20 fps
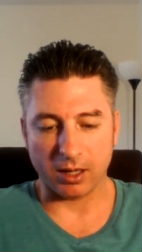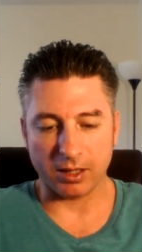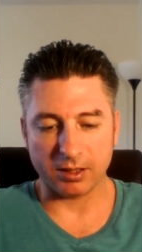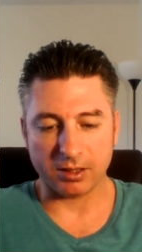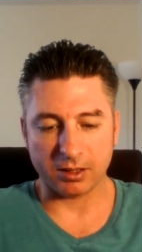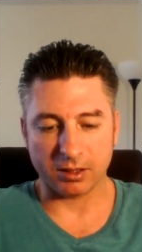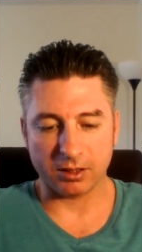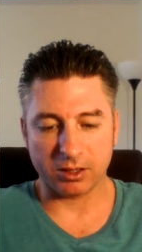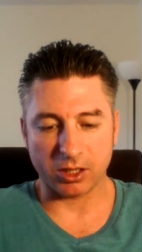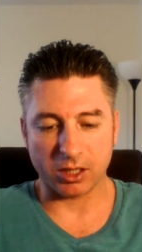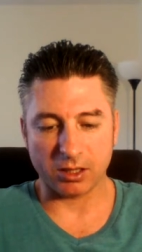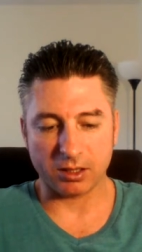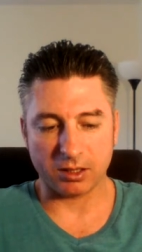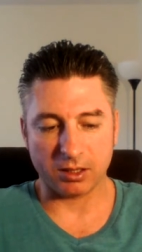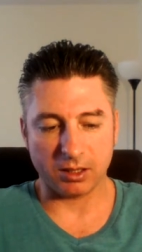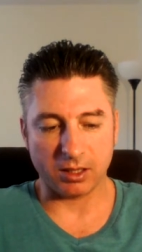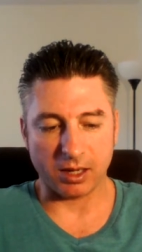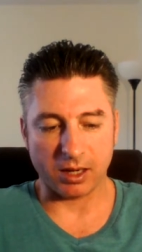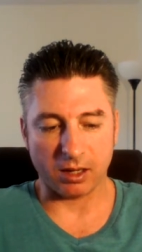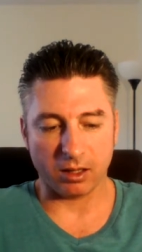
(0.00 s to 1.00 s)
I
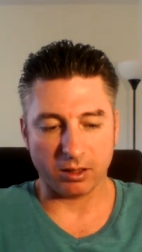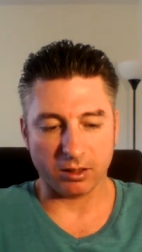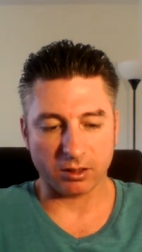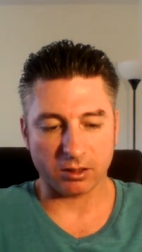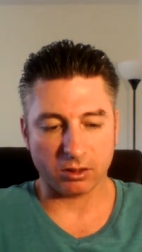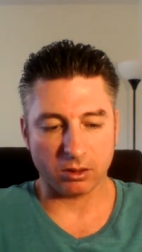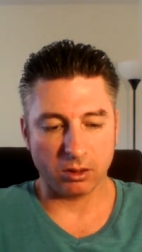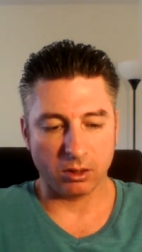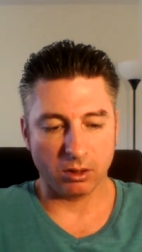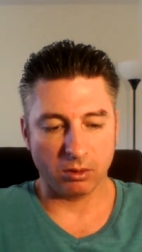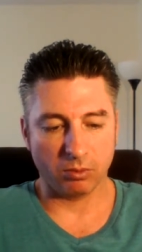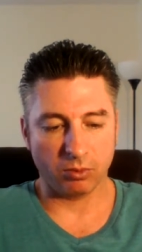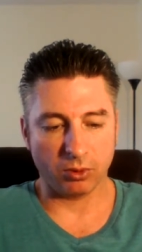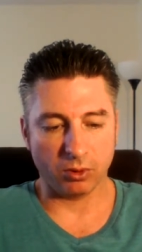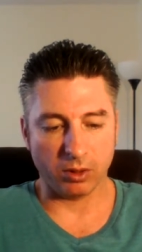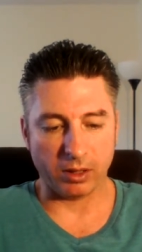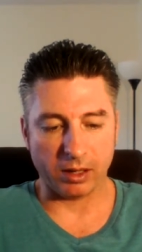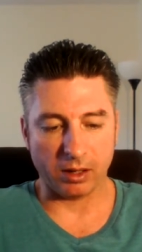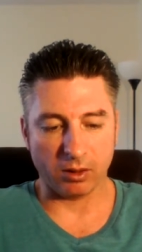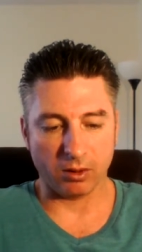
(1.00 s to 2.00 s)
suggested Alex
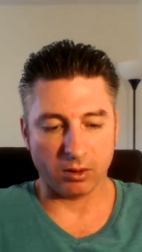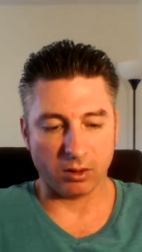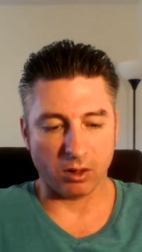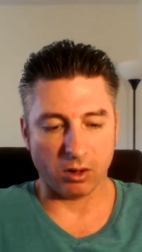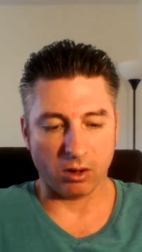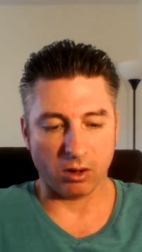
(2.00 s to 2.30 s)
pull out